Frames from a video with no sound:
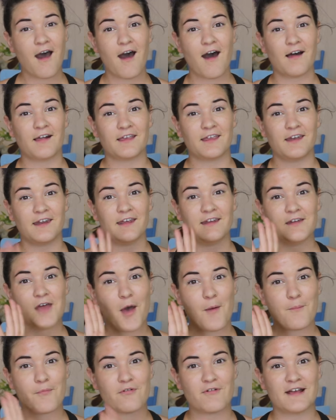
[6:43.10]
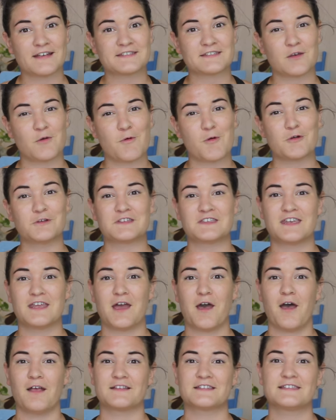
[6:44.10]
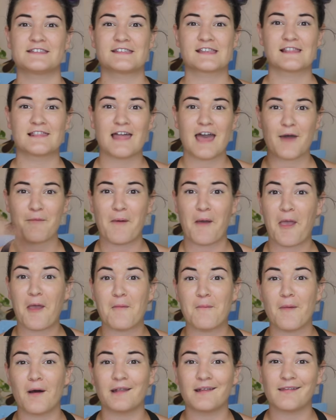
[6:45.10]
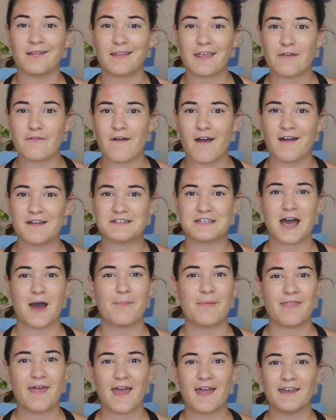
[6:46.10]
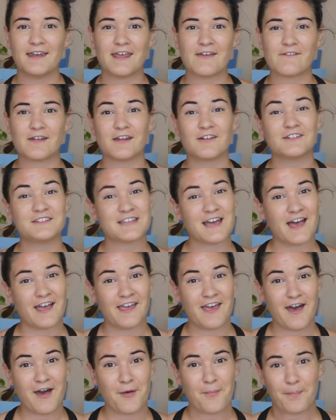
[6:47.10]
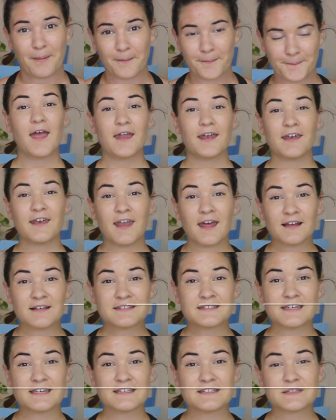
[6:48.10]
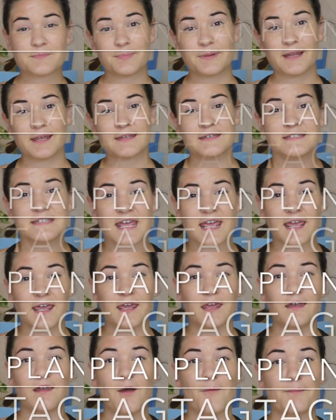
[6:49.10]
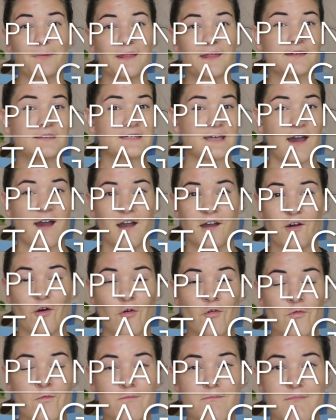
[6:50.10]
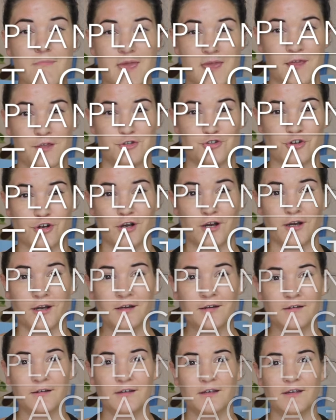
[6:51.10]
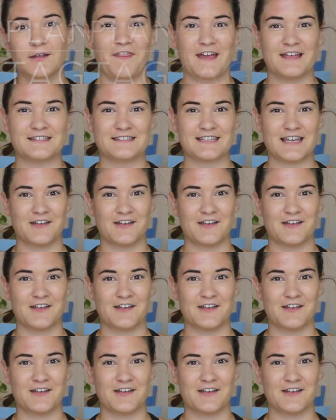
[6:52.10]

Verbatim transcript: All you need, press some usnea, slap a mullein leaf on top of that, and give it a good tie up. Next is plantain, plantago major. That